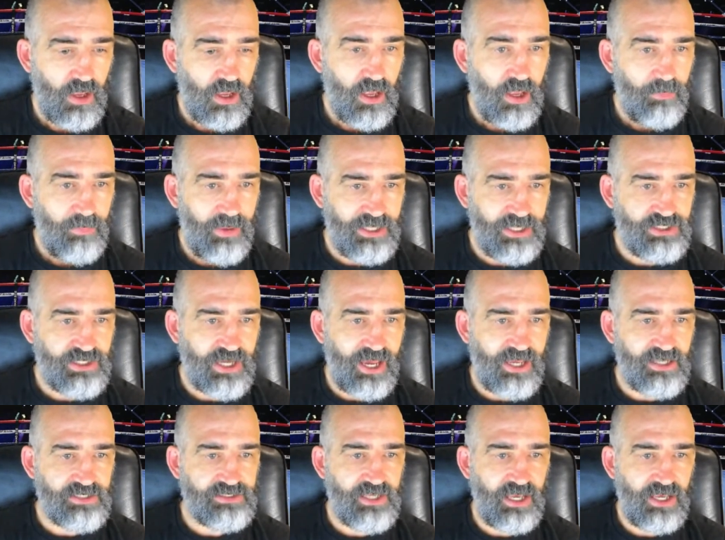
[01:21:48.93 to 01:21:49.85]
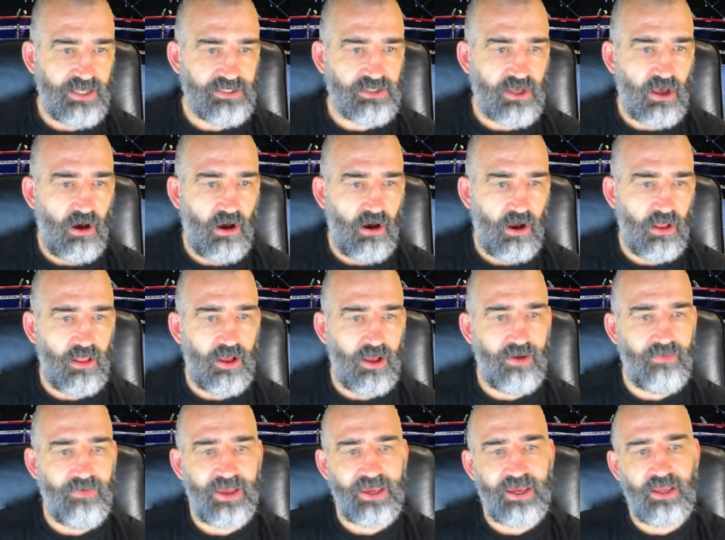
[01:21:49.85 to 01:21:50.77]
Big J says, Kyle, I
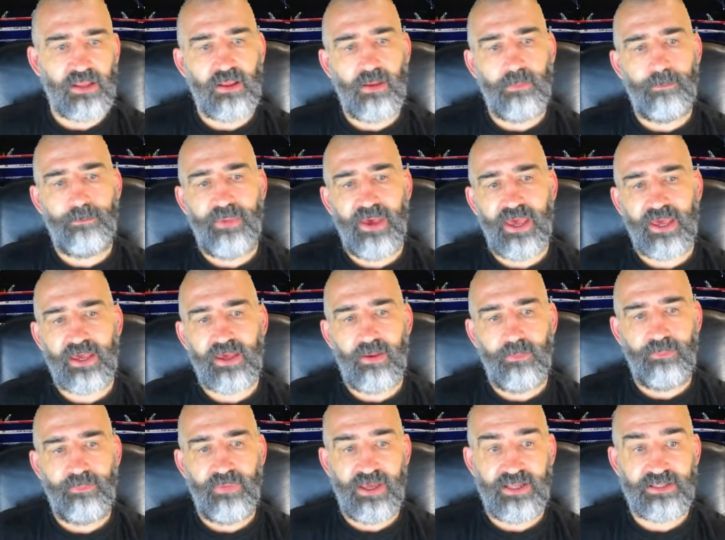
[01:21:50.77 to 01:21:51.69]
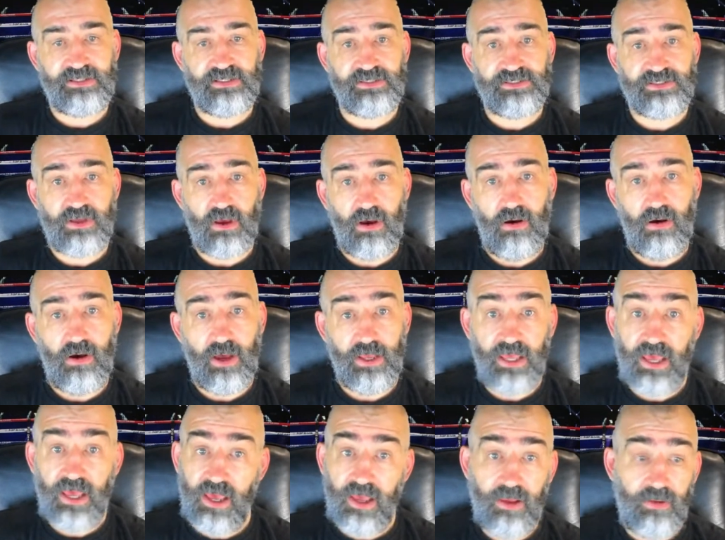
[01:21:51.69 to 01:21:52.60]
reckon Beck beats Sky.
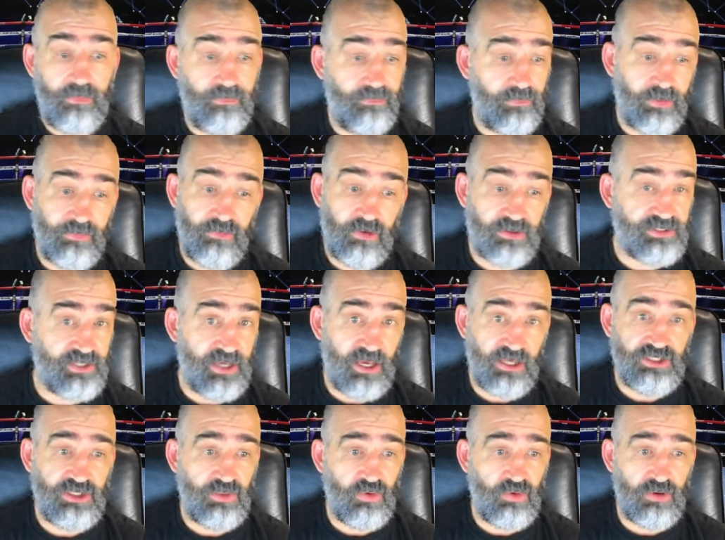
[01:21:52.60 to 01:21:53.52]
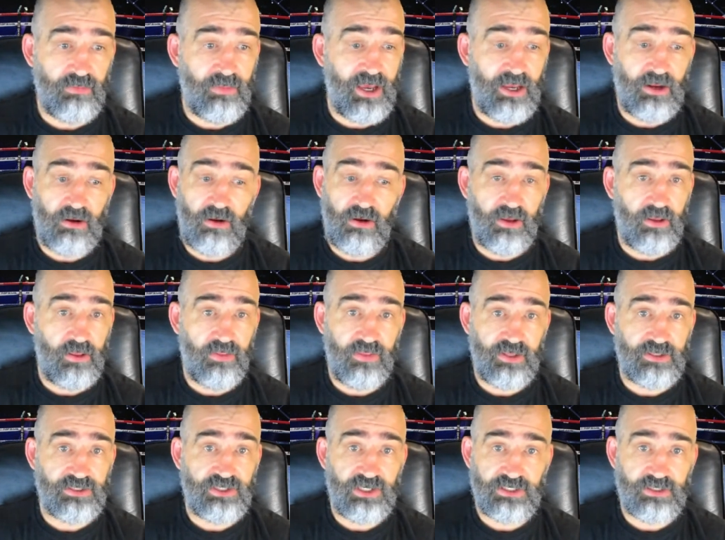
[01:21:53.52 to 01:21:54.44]
Yeah, I'm not saying she wouldn't, mate. I
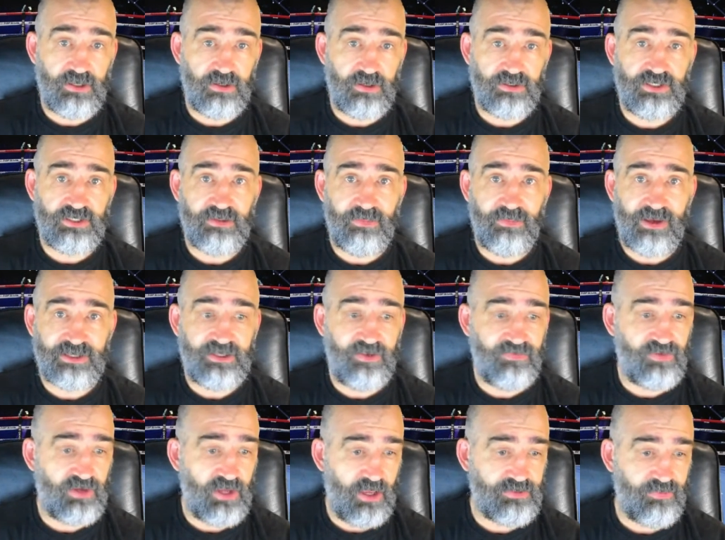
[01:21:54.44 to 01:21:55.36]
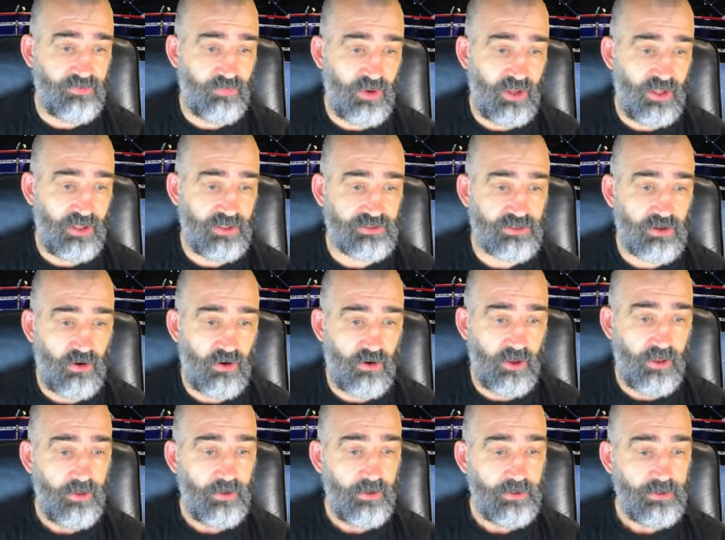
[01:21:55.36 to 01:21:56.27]
think she's a massive chance of beating Sky.
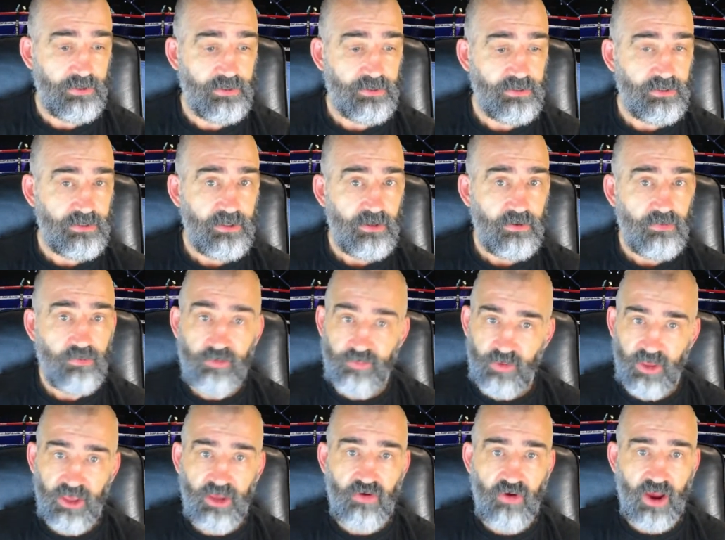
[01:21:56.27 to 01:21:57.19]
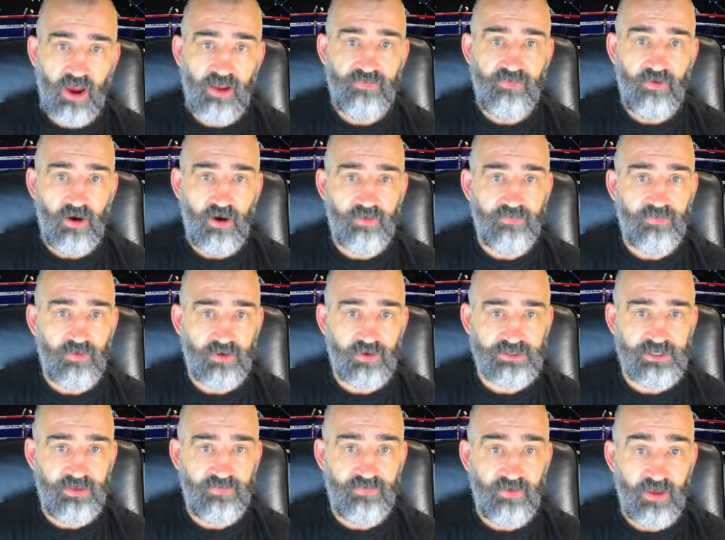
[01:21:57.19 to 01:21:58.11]
Would be a great fight for
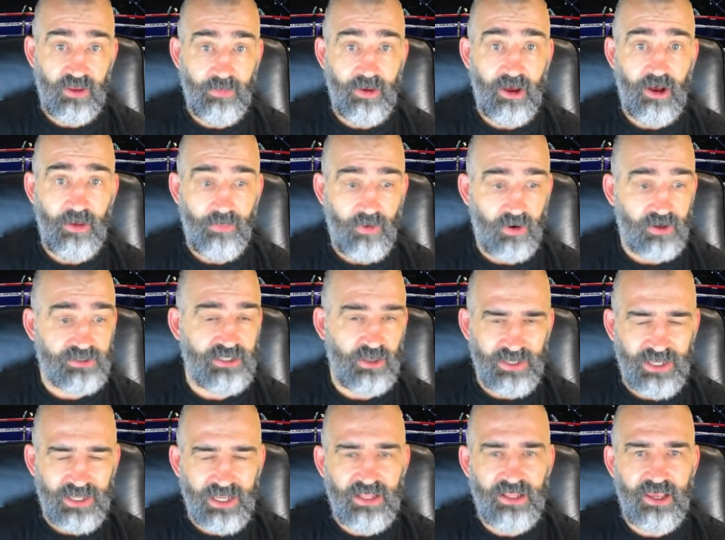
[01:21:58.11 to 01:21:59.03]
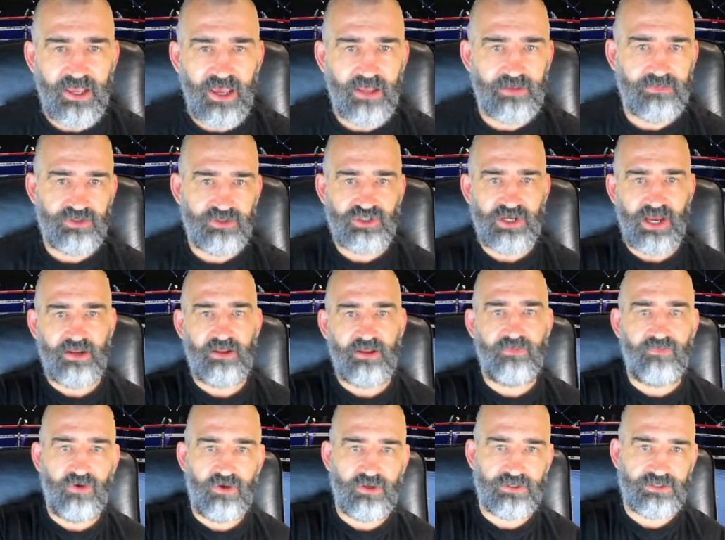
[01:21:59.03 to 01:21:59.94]
Aussie female boxing. We didn't get
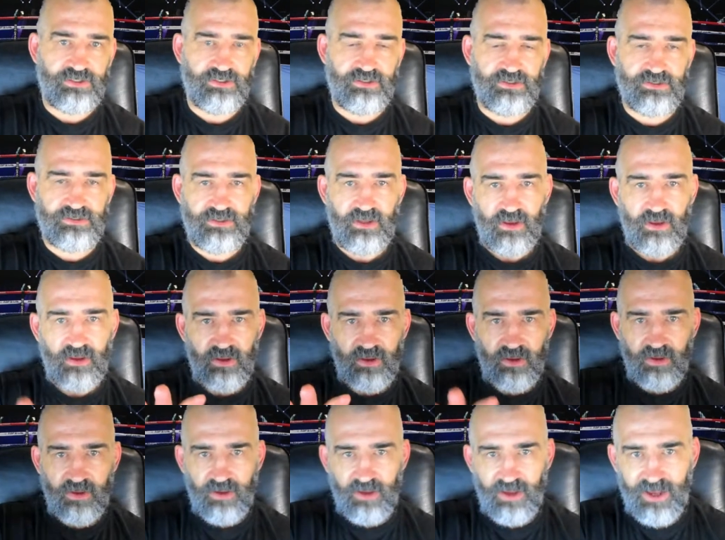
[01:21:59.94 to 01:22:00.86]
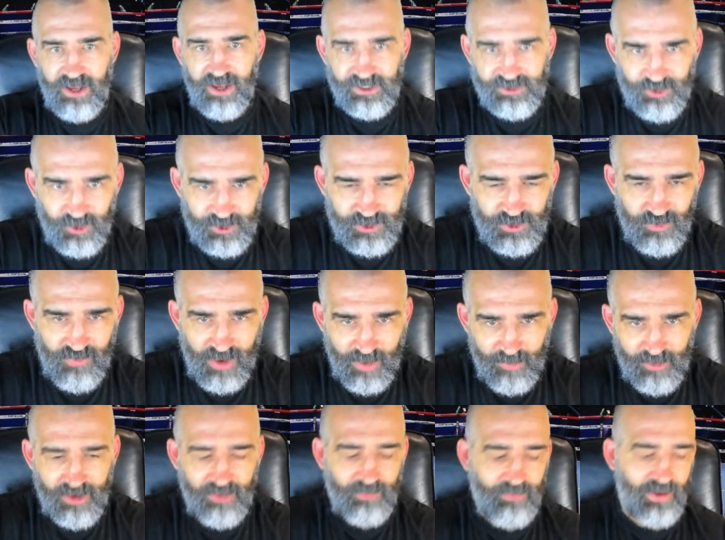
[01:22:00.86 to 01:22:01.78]
Shannon versus Susie
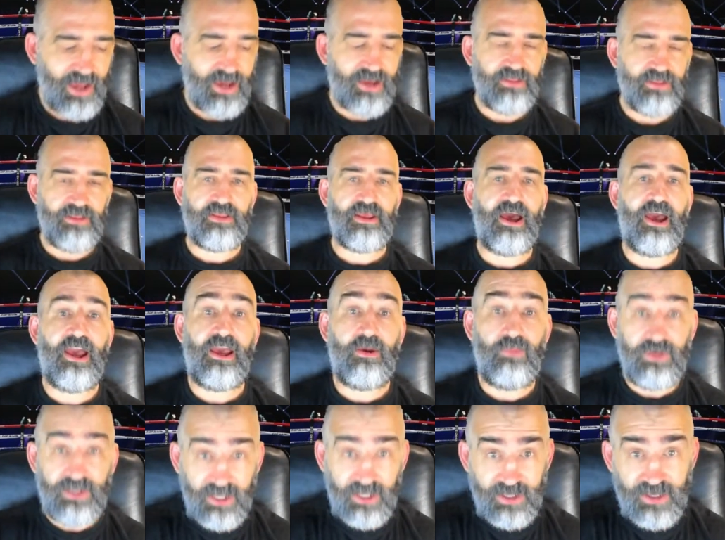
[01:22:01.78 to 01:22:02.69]
Ramadan back in the day. We did